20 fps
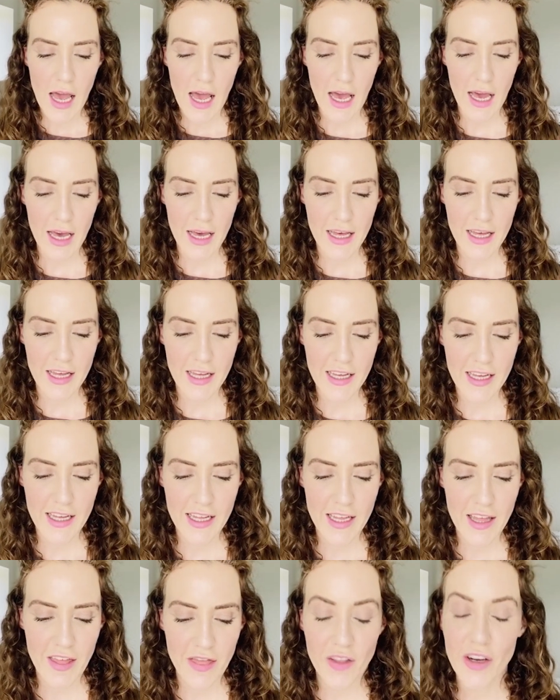
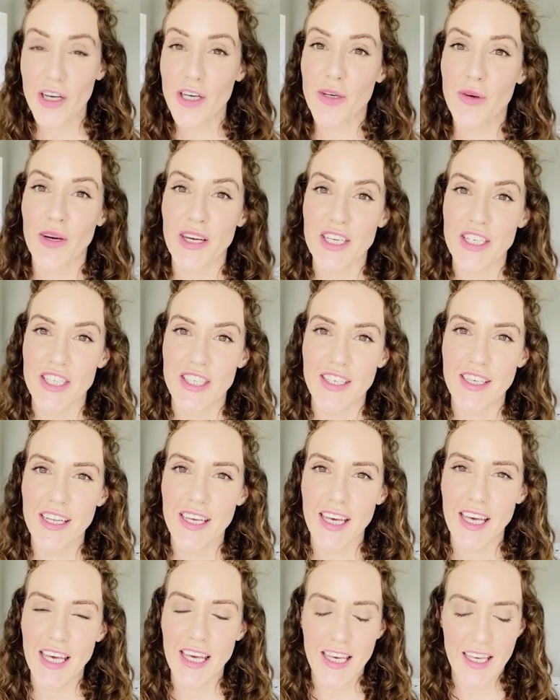But. Third question
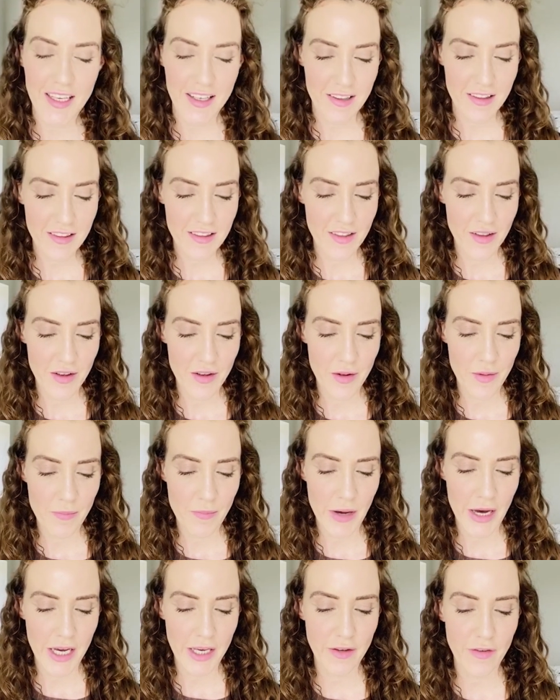is
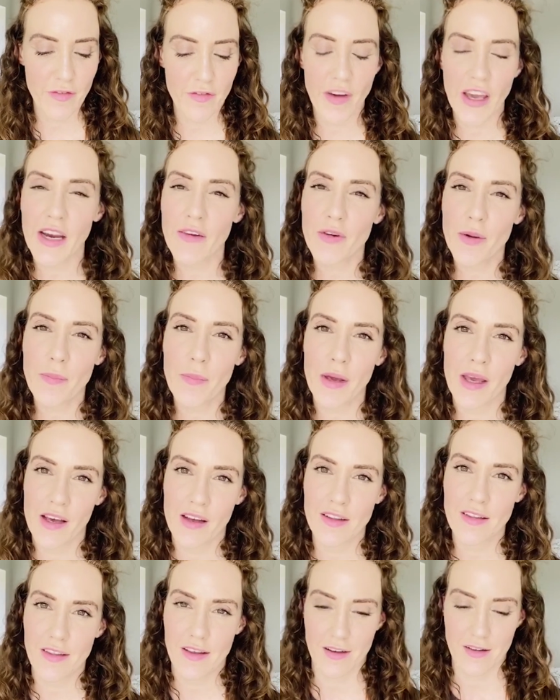my favourite
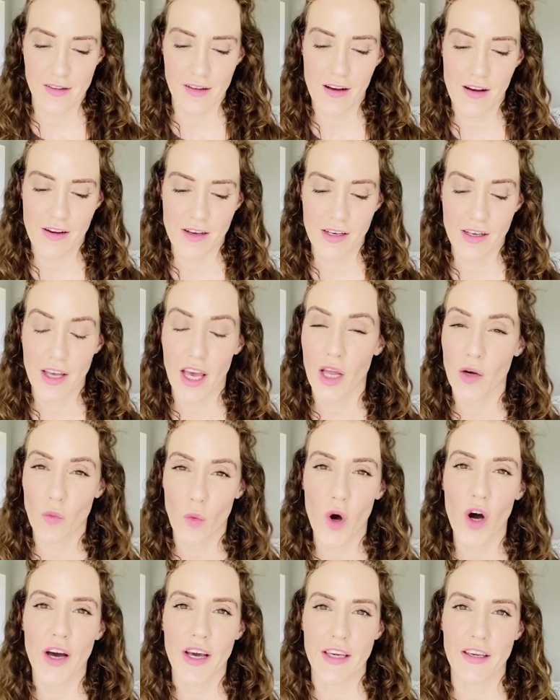Beyoncé song and
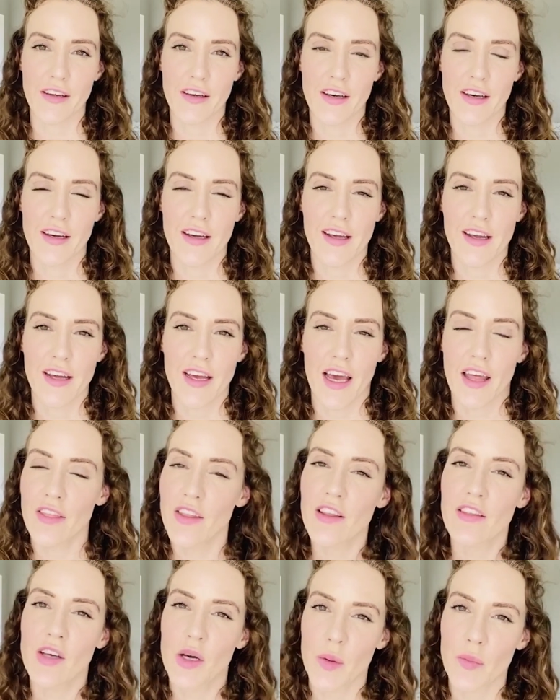why? And
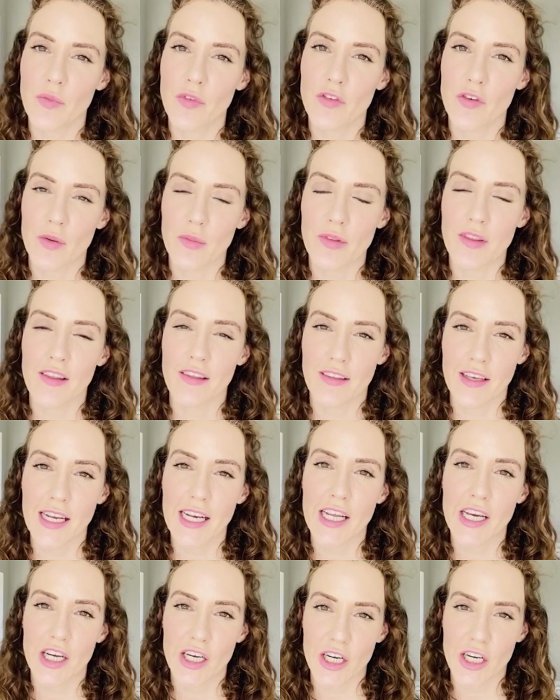this comes from
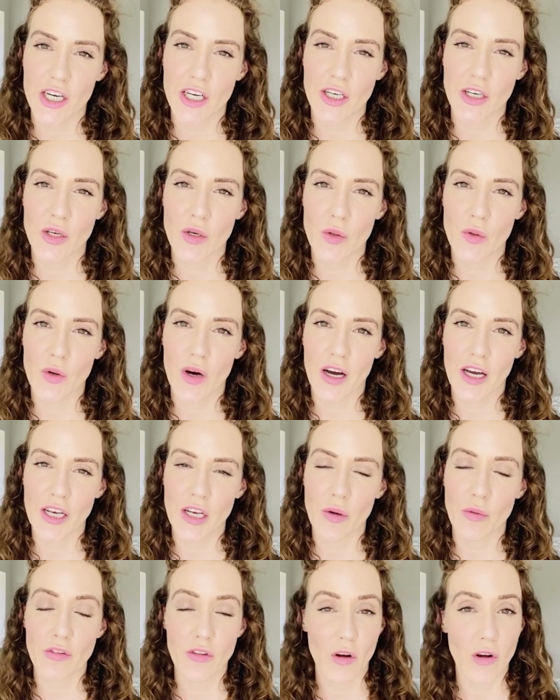Cecilia Hearn, who I
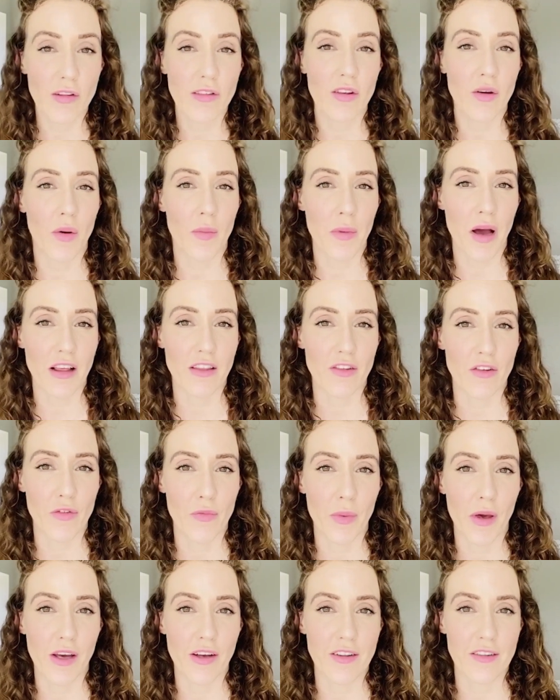know is also a massive
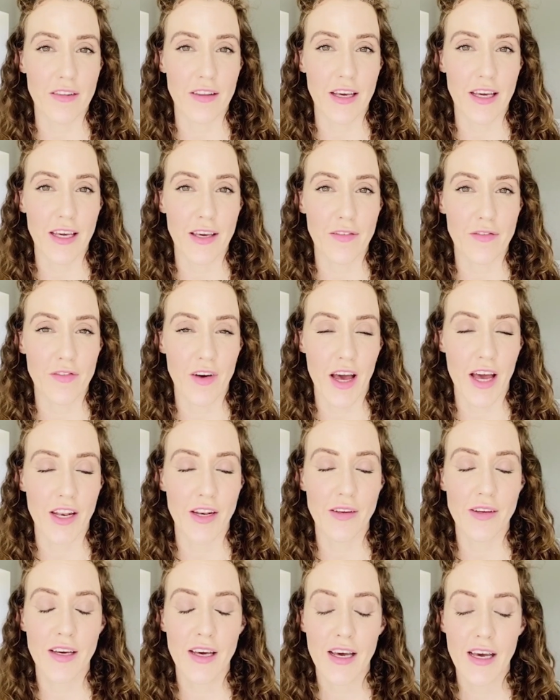Beyoncé
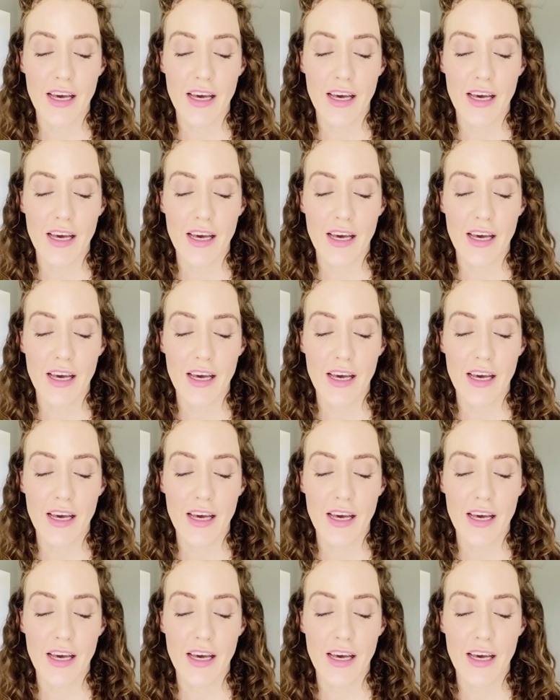fan.